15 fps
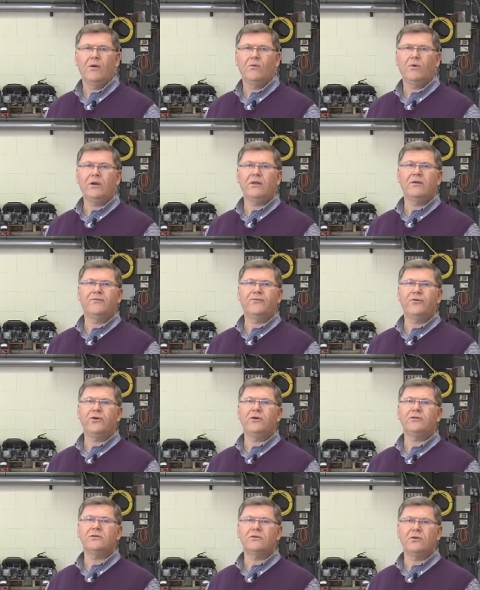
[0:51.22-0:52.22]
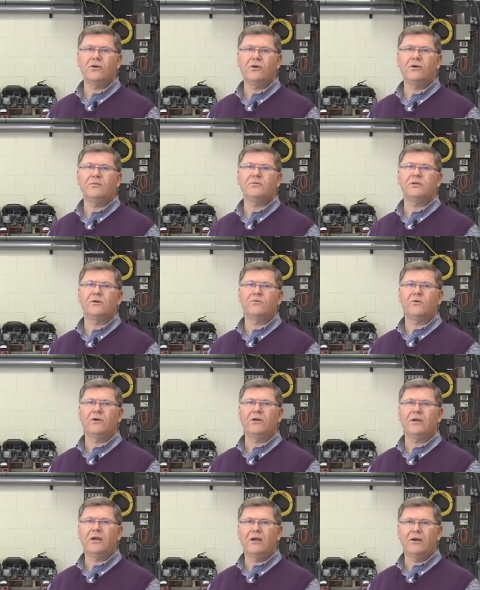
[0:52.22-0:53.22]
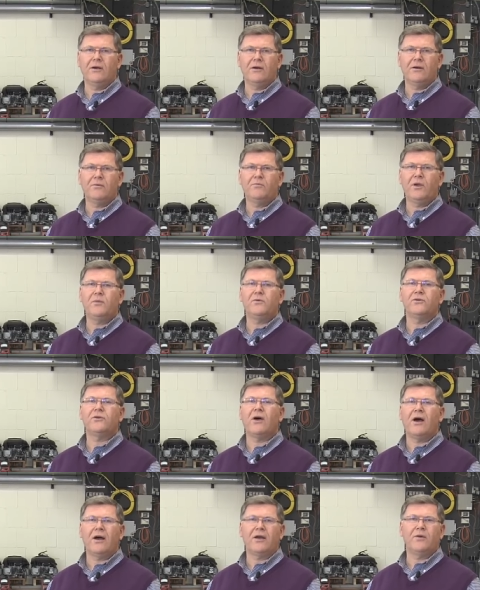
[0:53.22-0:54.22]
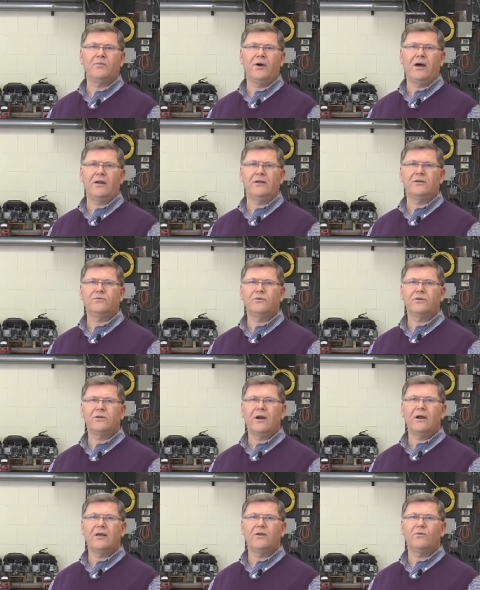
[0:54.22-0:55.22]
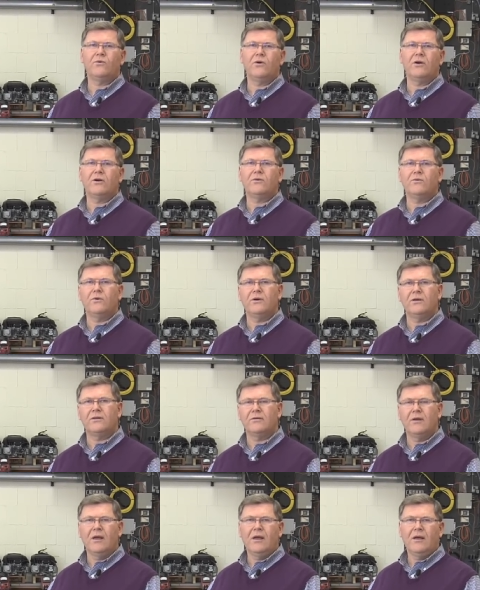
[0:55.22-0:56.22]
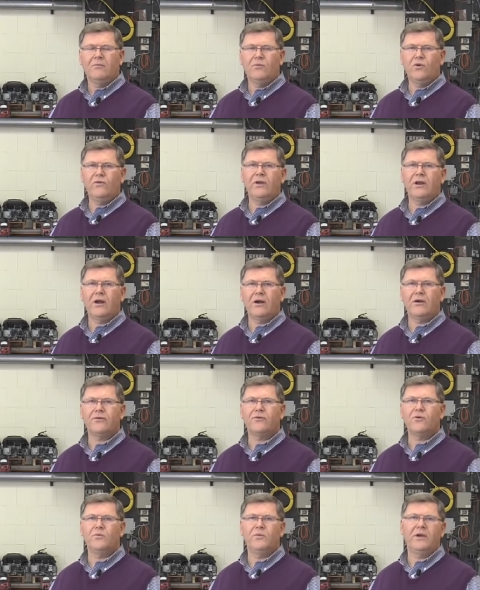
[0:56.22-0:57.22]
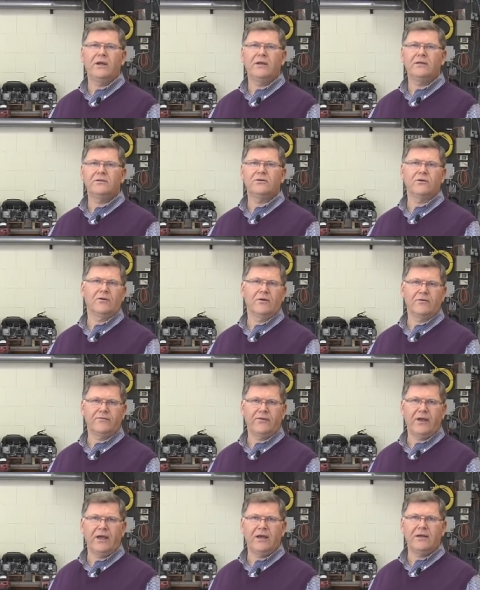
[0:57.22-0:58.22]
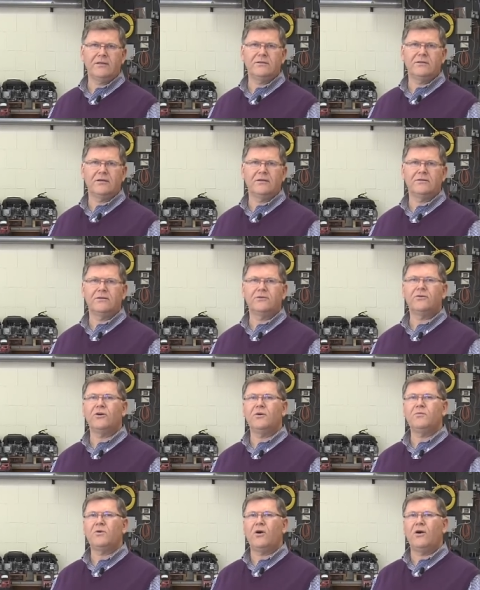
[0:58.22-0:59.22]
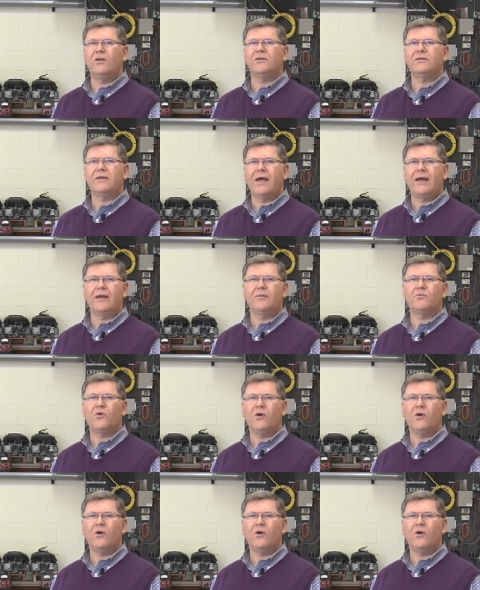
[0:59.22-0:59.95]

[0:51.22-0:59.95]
One of the first terms that we'll hear people talk about as we're starting to work with moving air through bins or, or fans is a term called static